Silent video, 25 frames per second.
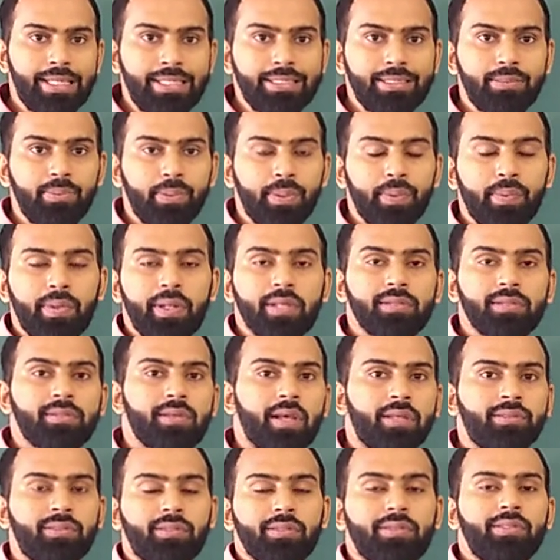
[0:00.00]
between a
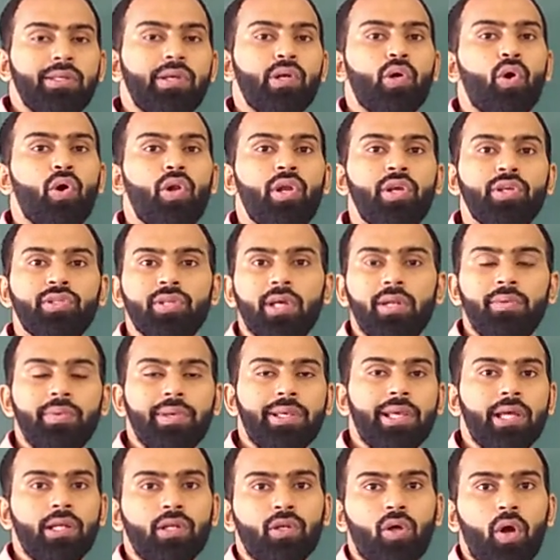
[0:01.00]
successive collision we
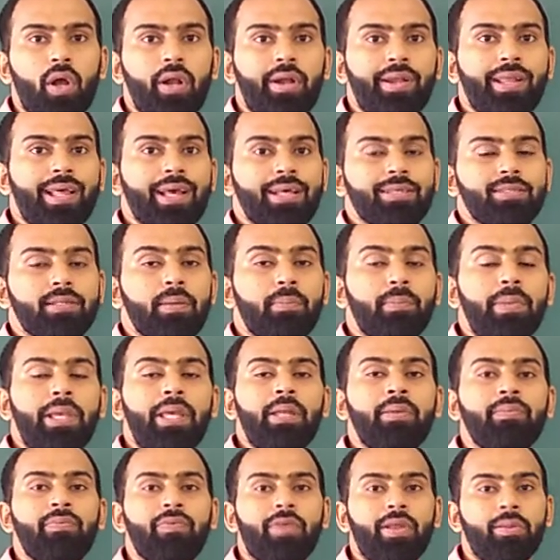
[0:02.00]
can call it as a
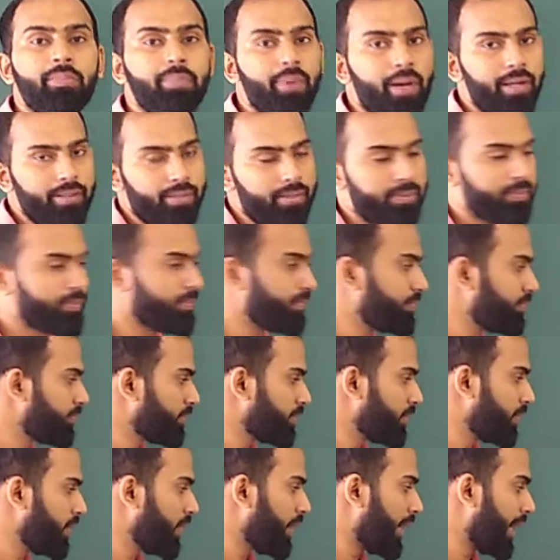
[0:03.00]
mean free path.
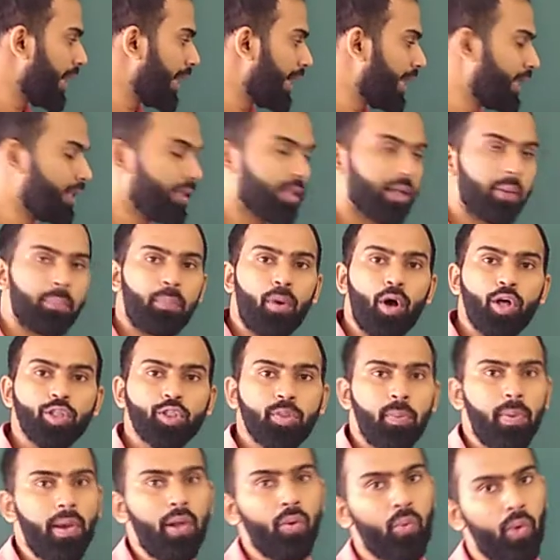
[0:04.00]
And the
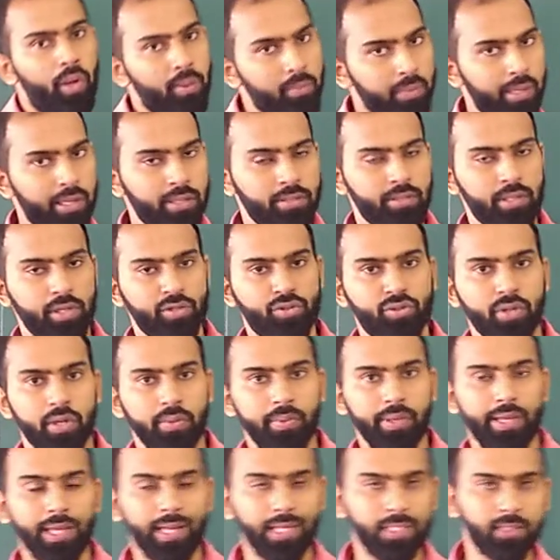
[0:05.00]
possible one mark section
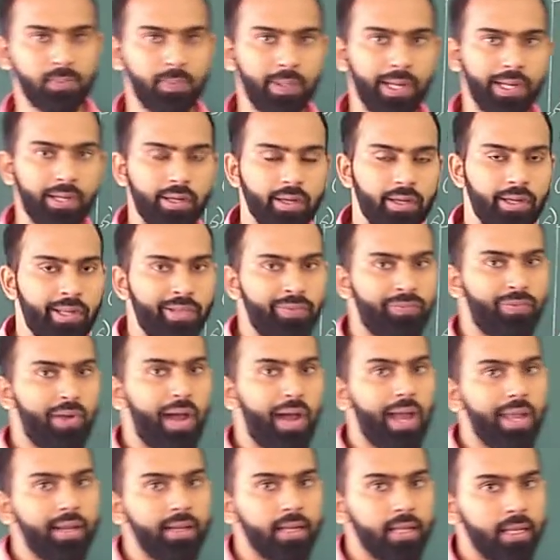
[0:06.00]
we can expect to
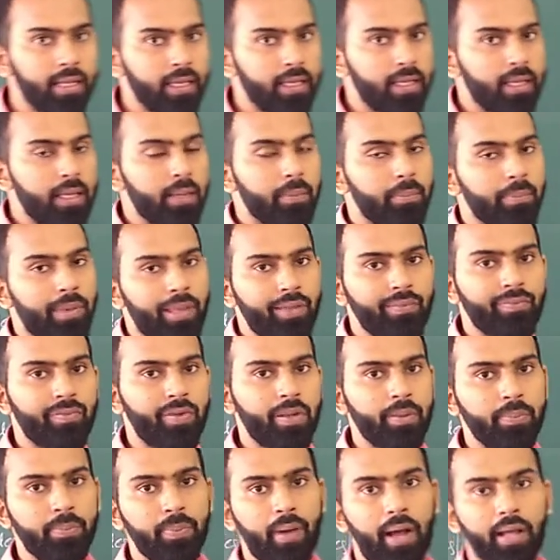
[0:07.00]
define mean
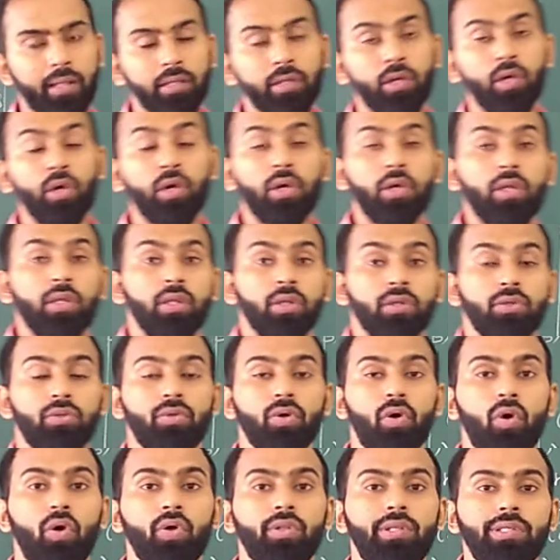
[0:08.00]
free path.
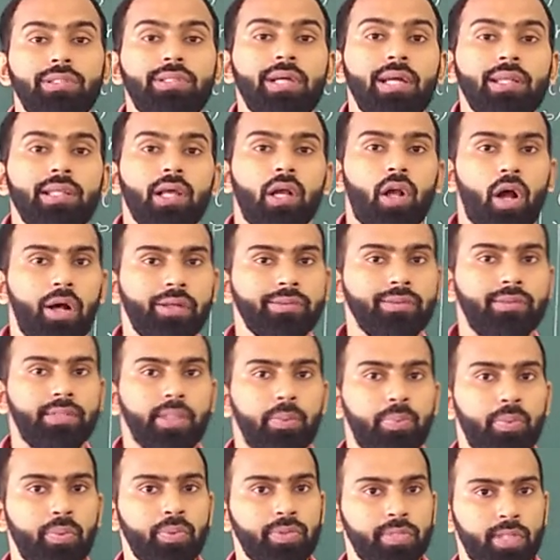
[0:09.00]
So these are the
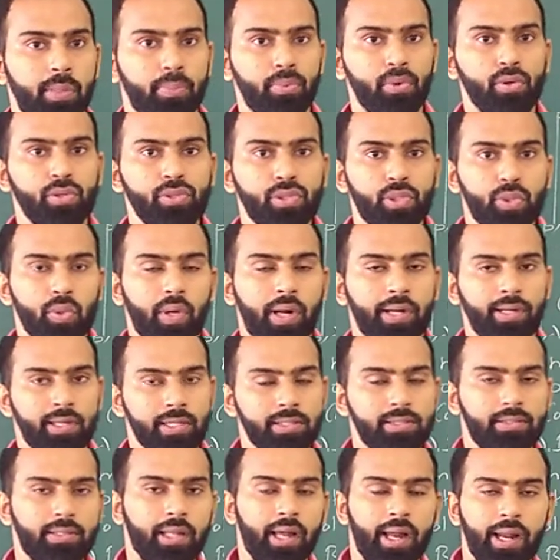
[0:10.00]
concepts we are supposed to
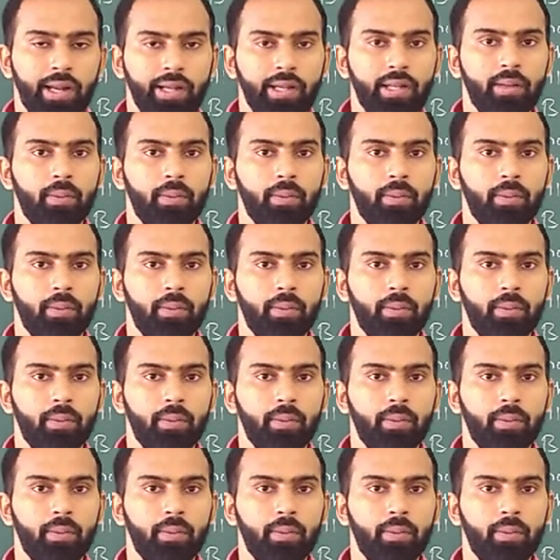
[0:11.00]
understand